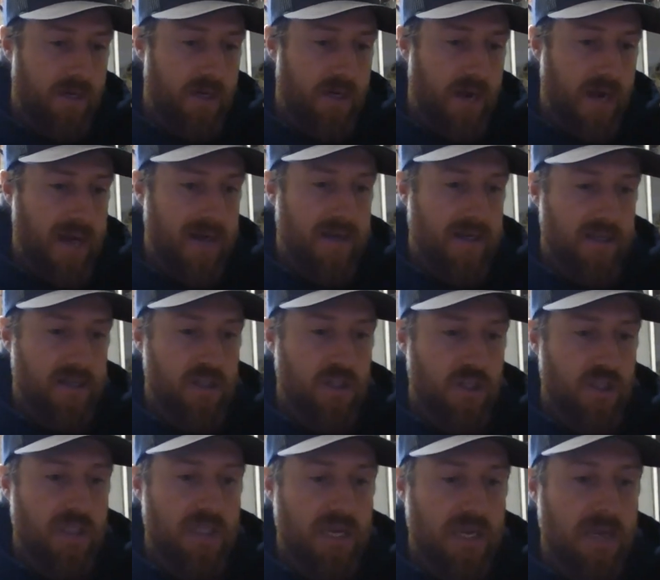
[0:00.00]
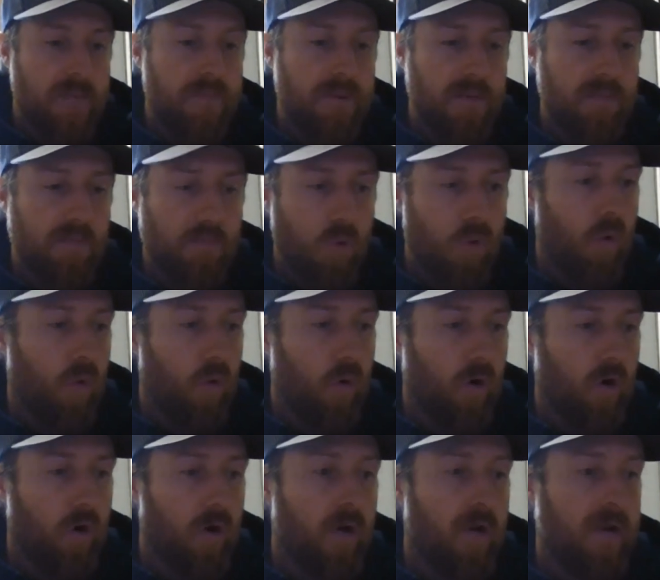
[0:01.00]
kind of just keep it
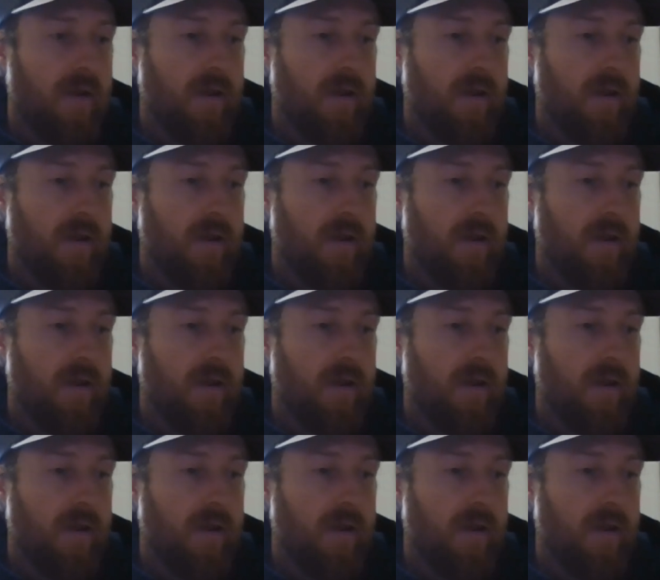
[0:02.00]
more